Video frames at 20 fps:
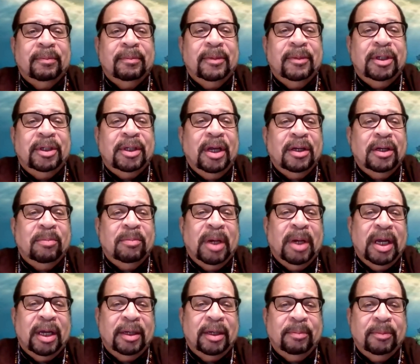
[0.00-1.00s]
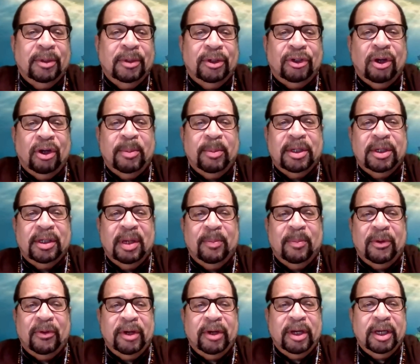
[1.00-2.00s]
sunk by a German
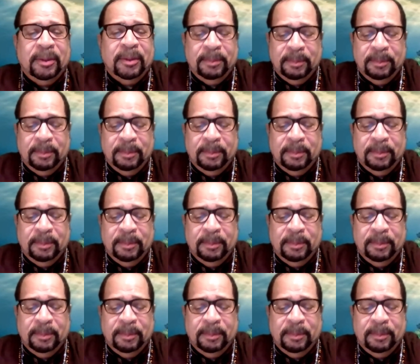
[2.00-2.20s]
submarine.